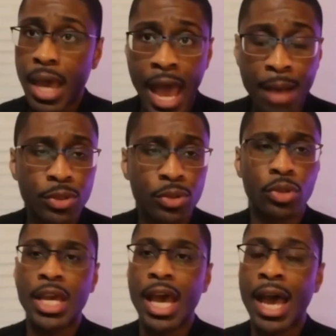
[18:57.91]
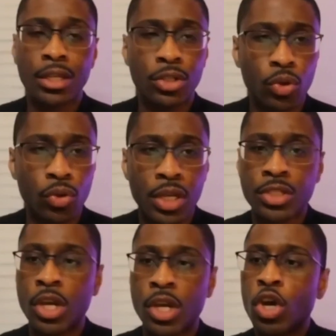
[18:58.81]
Absolutely, I can do
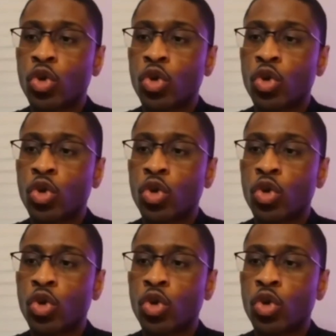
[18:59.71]
this.